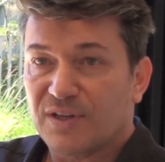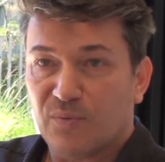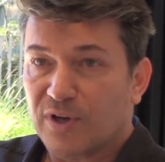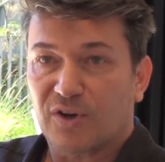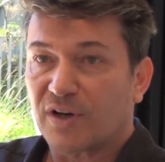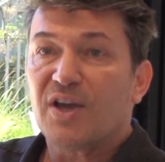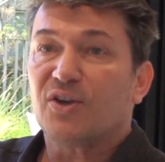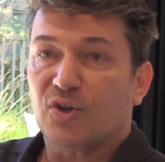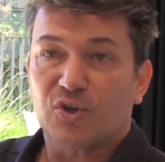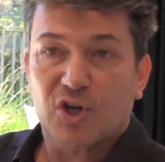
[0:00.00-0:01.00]
We're not,
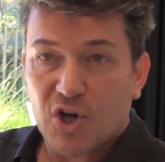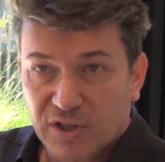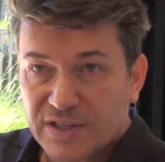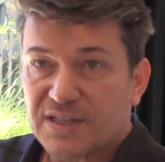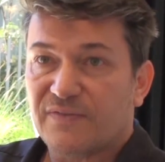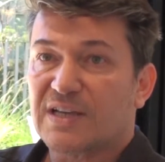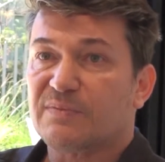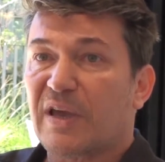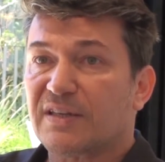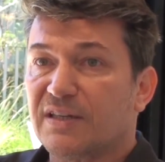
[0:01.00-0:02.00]
the cognitive
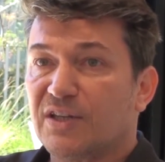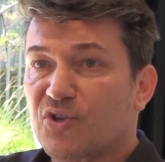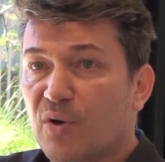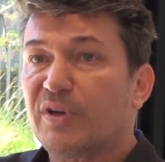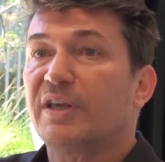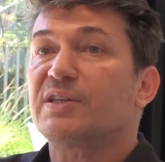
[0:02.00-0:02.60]
aspect in interpreting